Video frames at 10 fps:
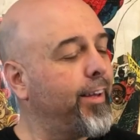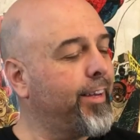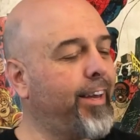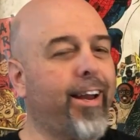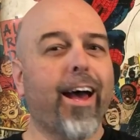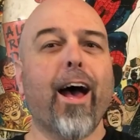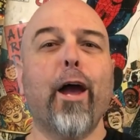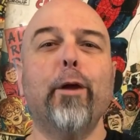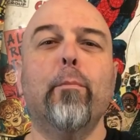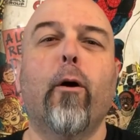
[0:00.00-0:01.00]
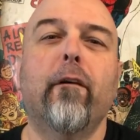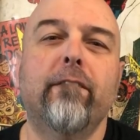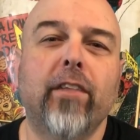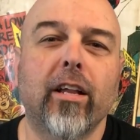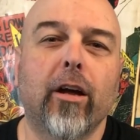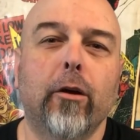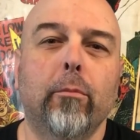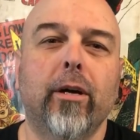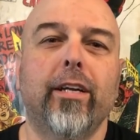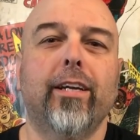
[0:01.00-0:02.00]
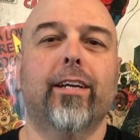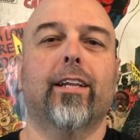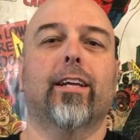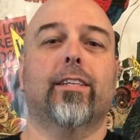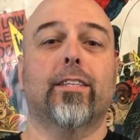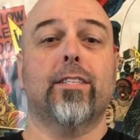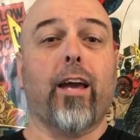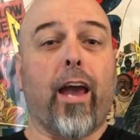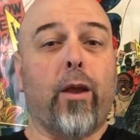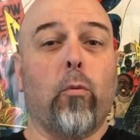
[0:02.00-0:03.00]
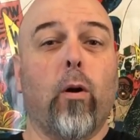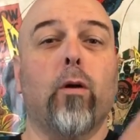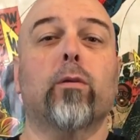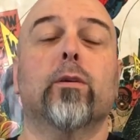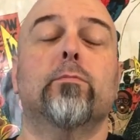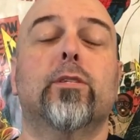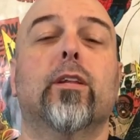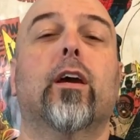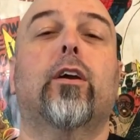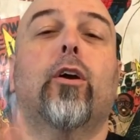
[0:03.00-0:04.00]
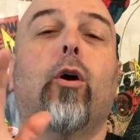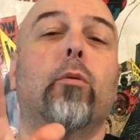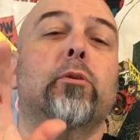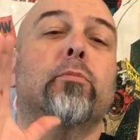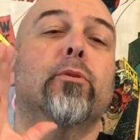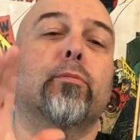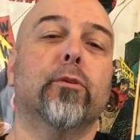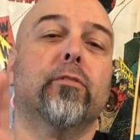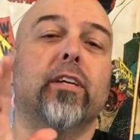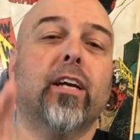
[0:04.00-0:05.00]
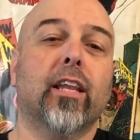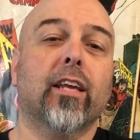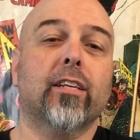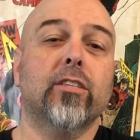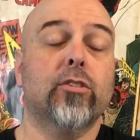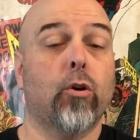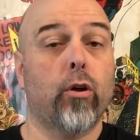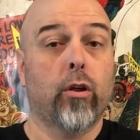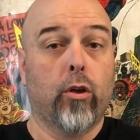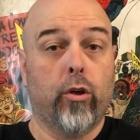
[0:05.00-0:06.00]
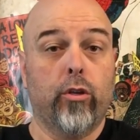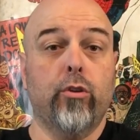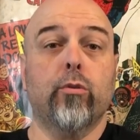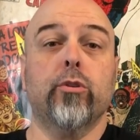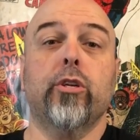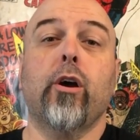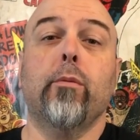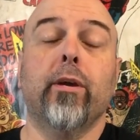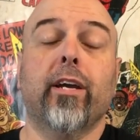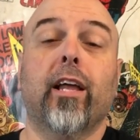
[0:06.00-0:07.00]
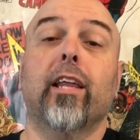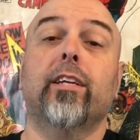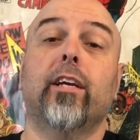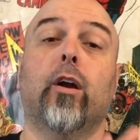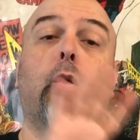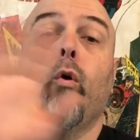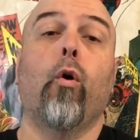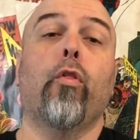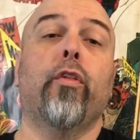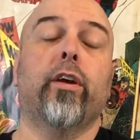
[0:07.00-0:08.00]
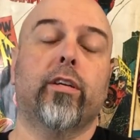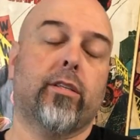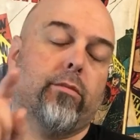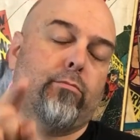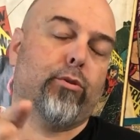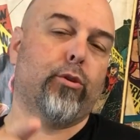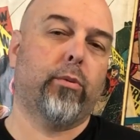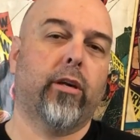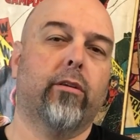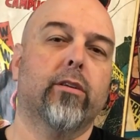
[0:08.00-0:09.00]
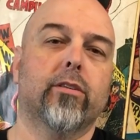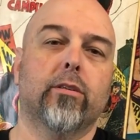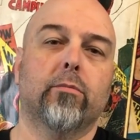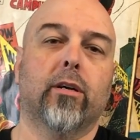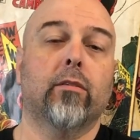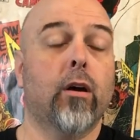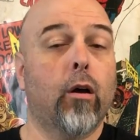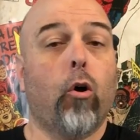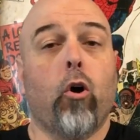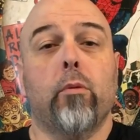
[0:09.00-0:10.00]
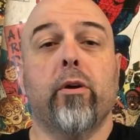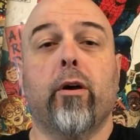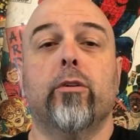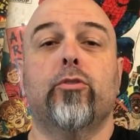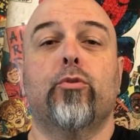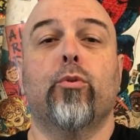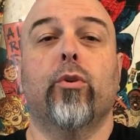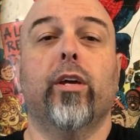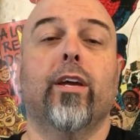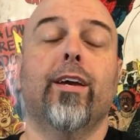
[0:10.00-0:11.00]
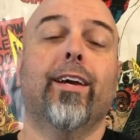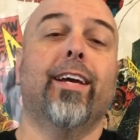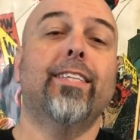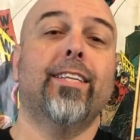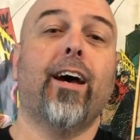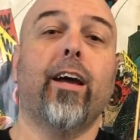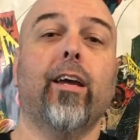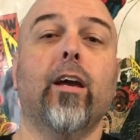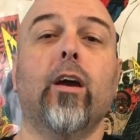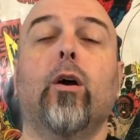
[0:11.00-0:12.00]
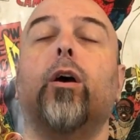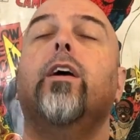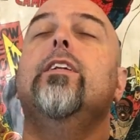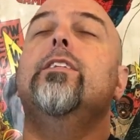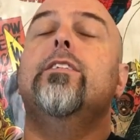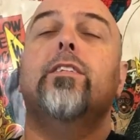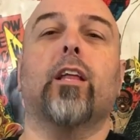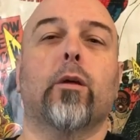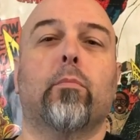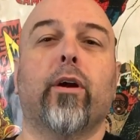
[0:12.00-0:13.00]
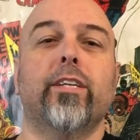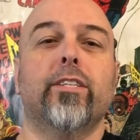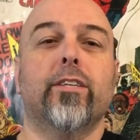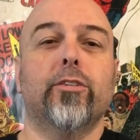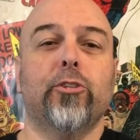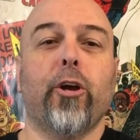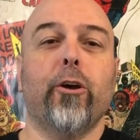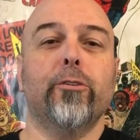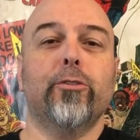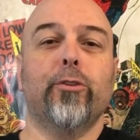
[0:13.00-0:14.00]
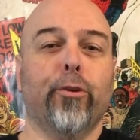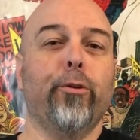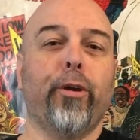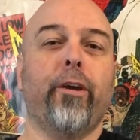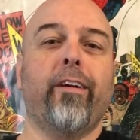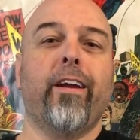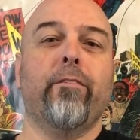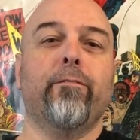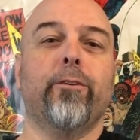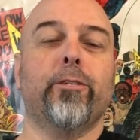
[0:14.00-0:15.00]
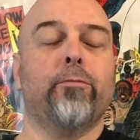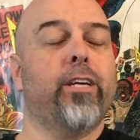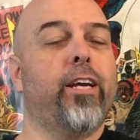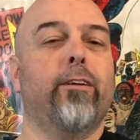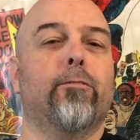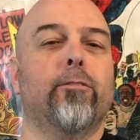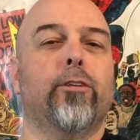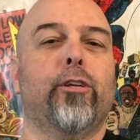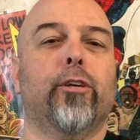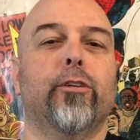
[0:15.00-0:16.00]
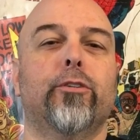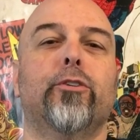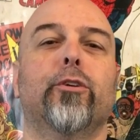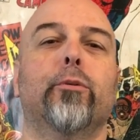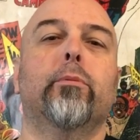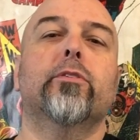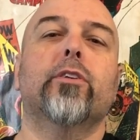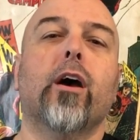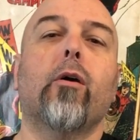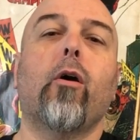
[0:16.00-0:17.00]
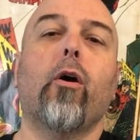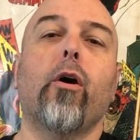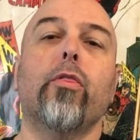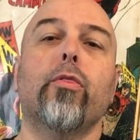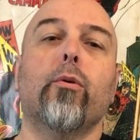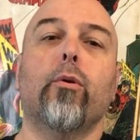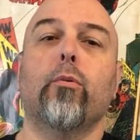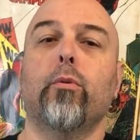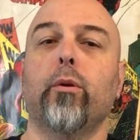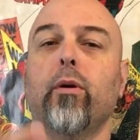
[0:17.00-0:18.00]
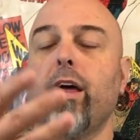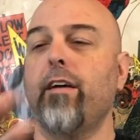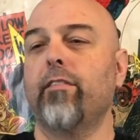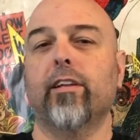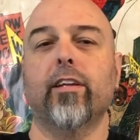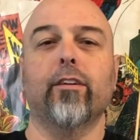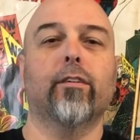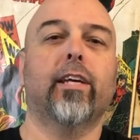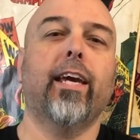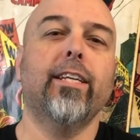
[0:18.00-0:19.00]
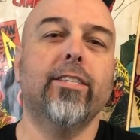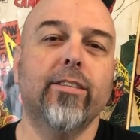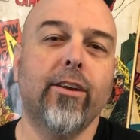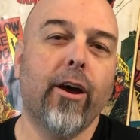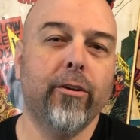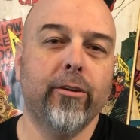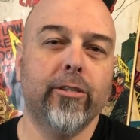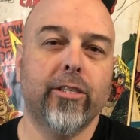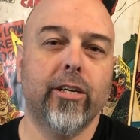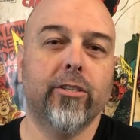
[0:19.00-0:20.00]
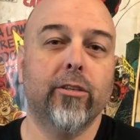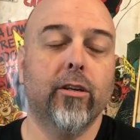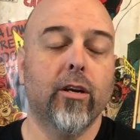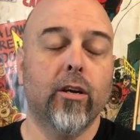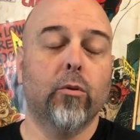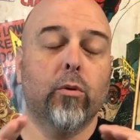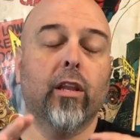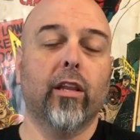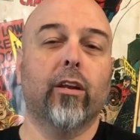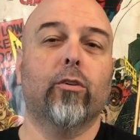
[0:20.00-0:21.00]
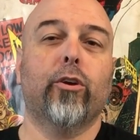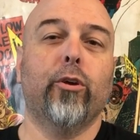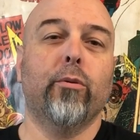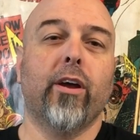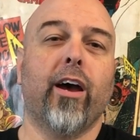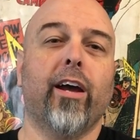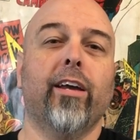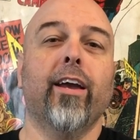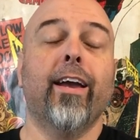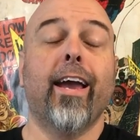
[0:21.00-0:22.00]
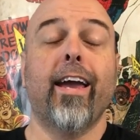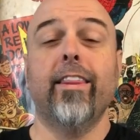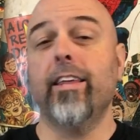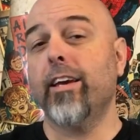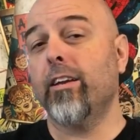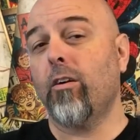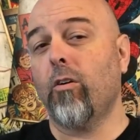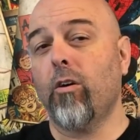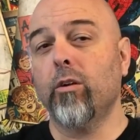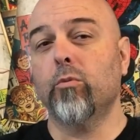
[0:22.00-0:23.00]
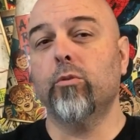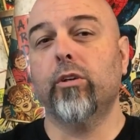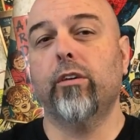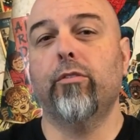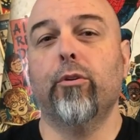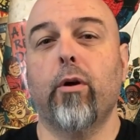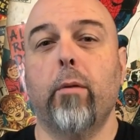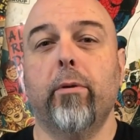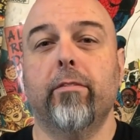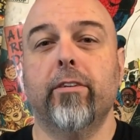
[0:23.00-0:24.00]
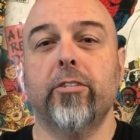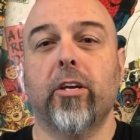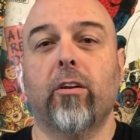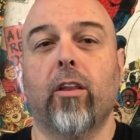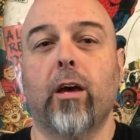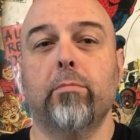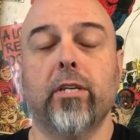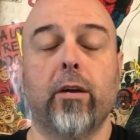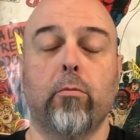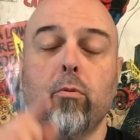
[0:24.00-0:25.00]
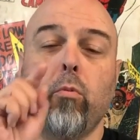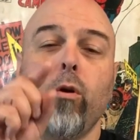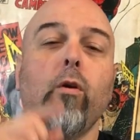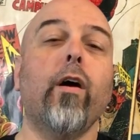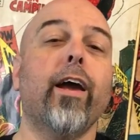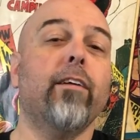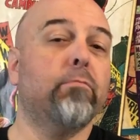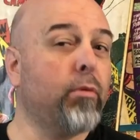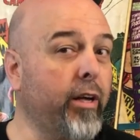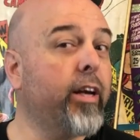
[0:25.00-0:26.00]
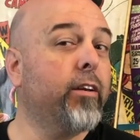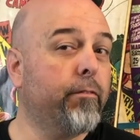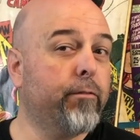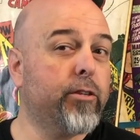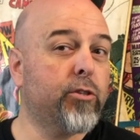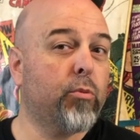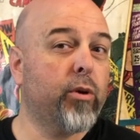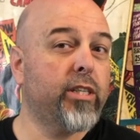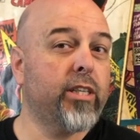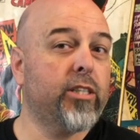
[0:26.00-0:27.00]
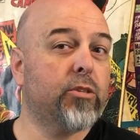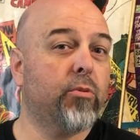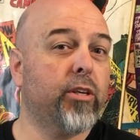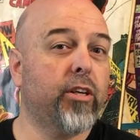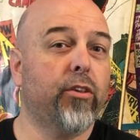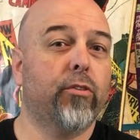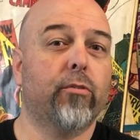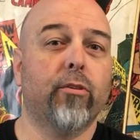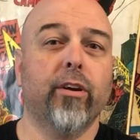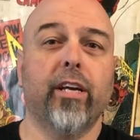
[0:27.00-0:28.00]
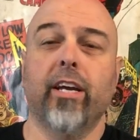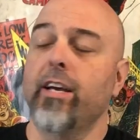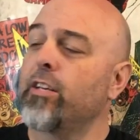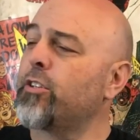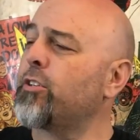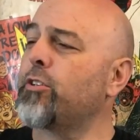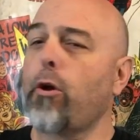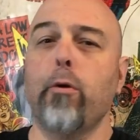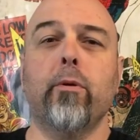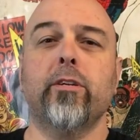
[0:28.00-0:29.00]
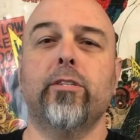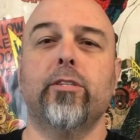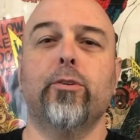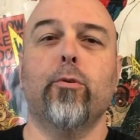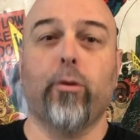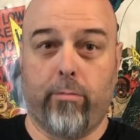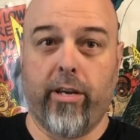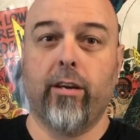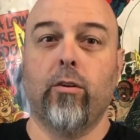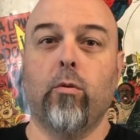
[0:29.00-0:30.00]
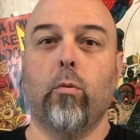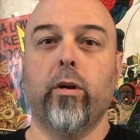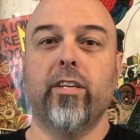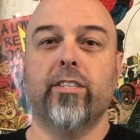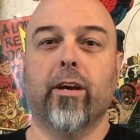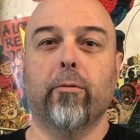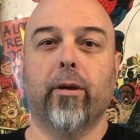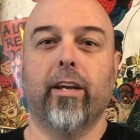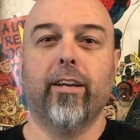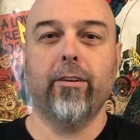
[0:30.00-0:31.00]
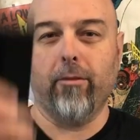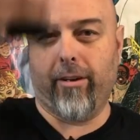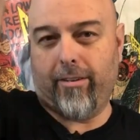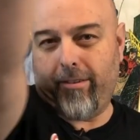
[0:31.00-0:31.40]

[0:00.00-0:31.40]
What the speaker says: G'day my fellow media collectors and welcome to the Comic Book Movie Collector's Guide, your show about collecting all things superhero cinema. I'm your host Troy and today it celebrates the show's 2-year anniversary here on YouTube. So I thought we will have a little get to know you session with a little Q&A and then I will give you a bit of a channel update with what I have planned for 2023. So much to talk about. What do you say we get into it?